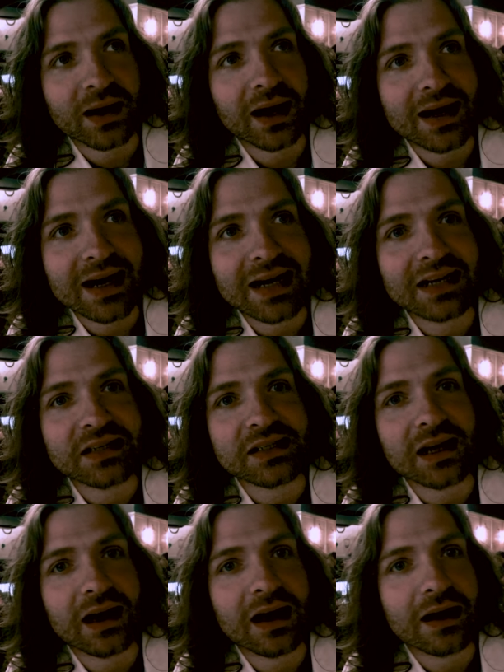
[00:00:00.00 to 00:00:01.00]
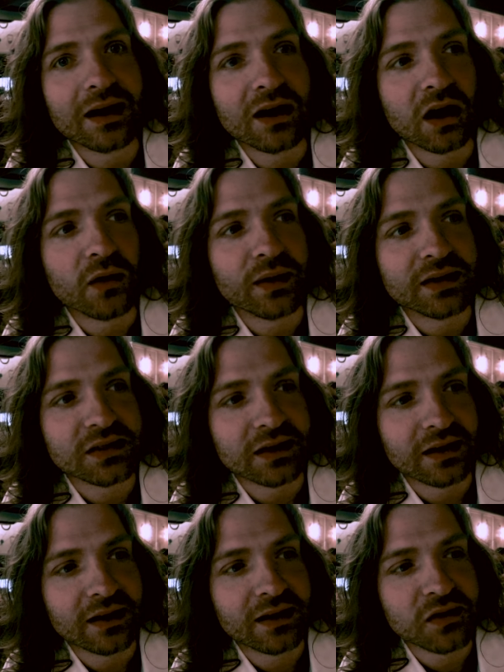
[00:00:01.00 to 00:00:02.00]
but I need it to go
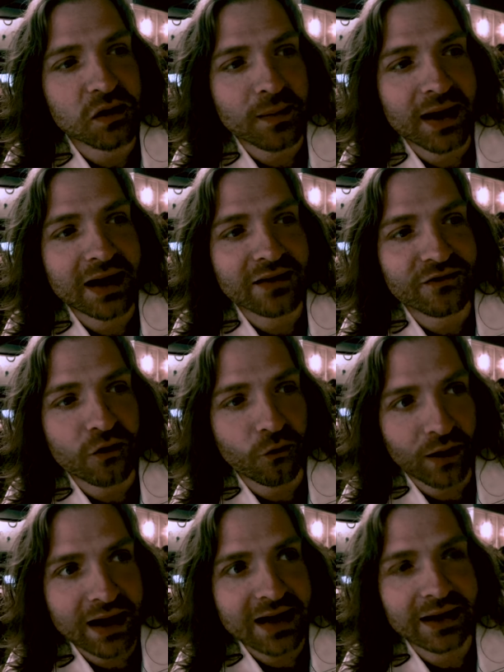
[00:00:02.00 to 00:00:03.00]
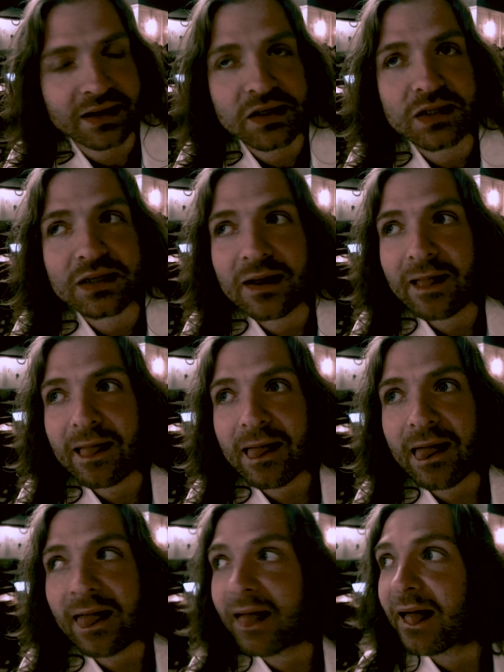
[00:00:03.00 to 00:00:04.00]
into domain of greatness.
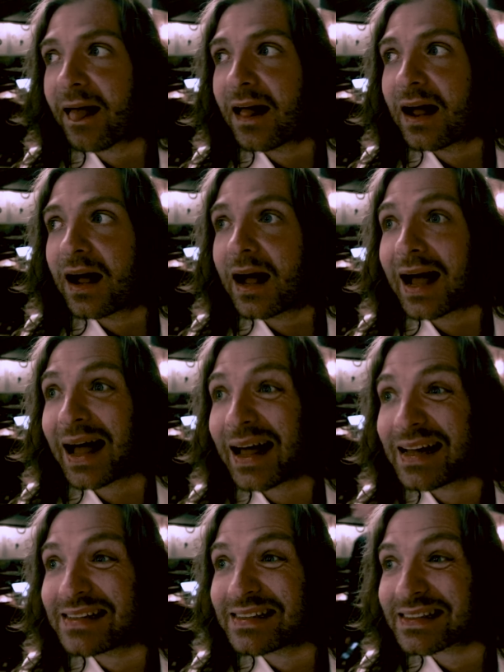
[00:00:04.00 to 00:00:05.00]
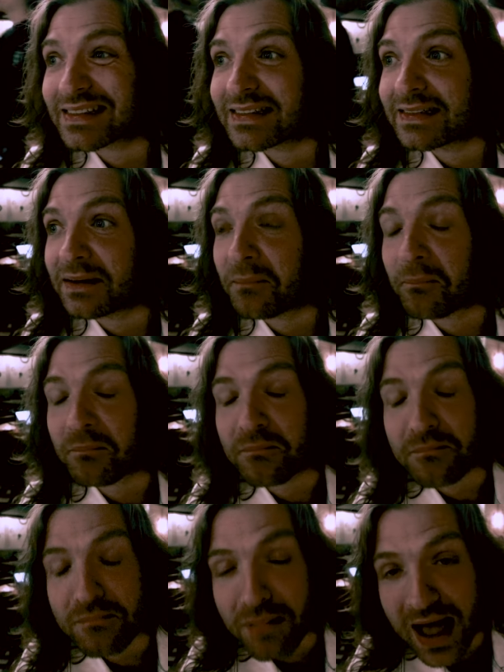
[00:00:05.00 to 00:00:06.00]
And
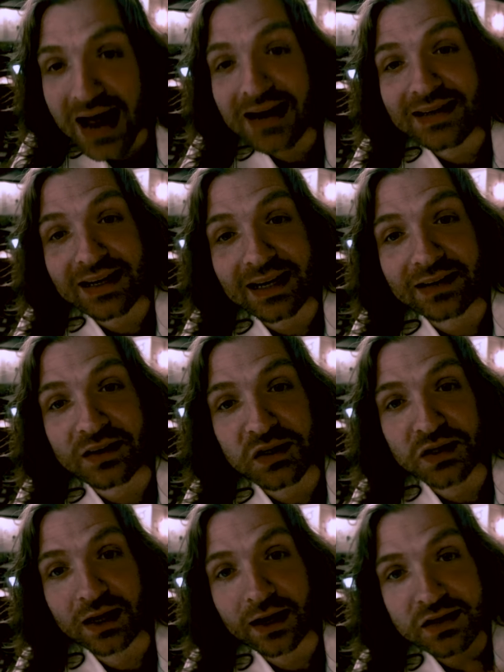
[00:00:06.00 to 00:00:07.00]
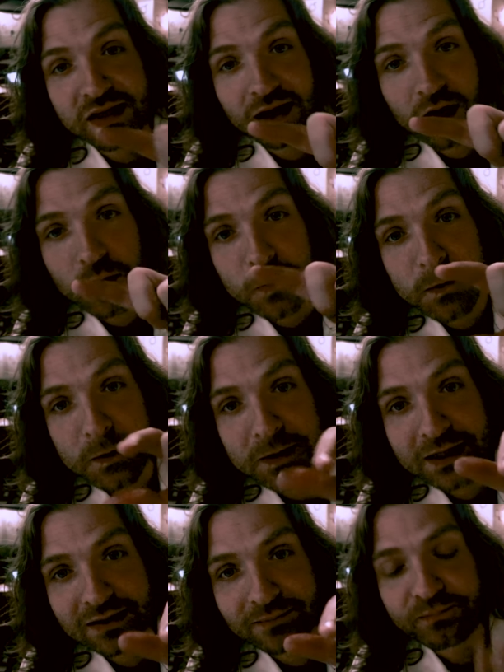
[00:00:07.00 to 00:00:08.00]
man, did it decide to
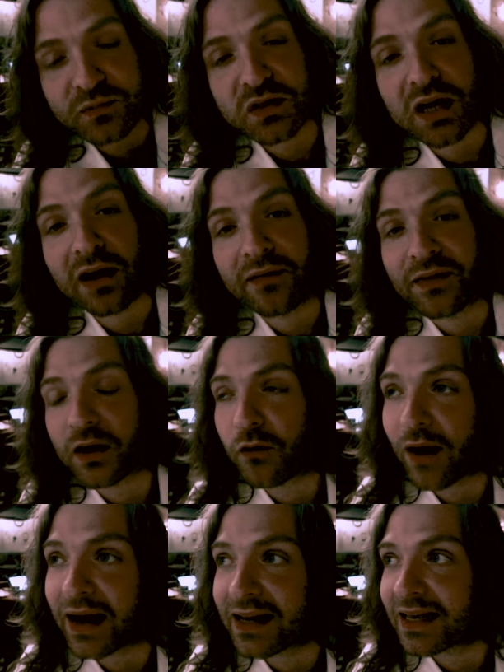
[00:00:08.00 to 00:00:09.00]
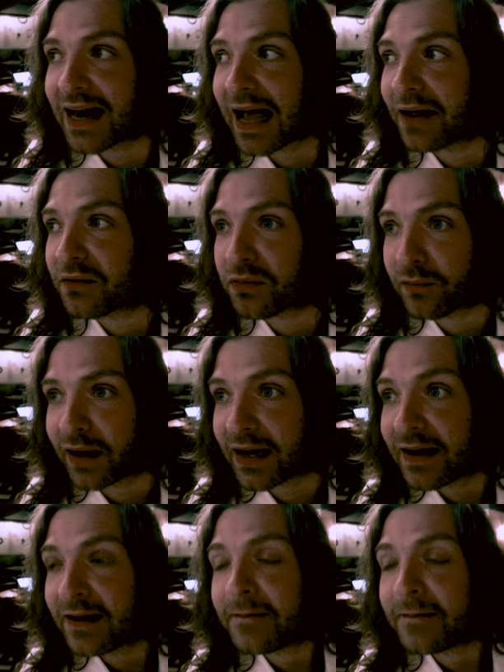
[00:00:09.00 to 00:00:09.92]
turn the crank in Act Three.